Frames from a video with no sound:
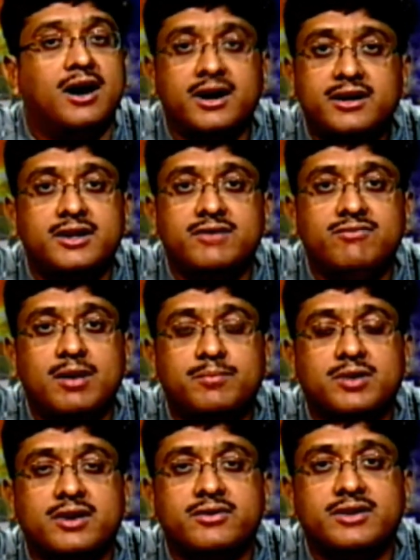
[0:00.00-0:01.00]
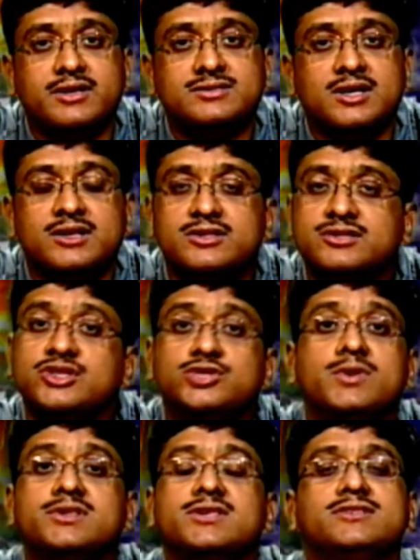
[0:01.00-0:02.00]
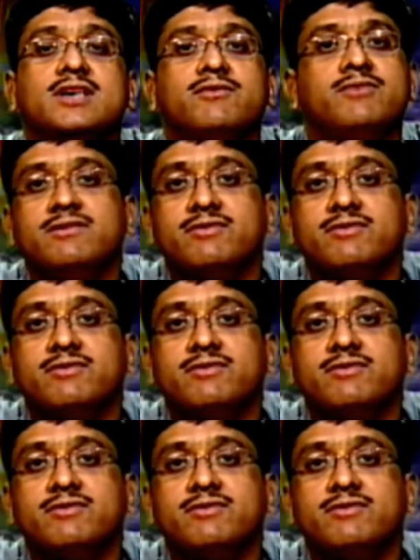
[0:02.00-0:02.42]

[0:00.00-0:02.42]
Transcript: underdeveloped countries, the situations are very,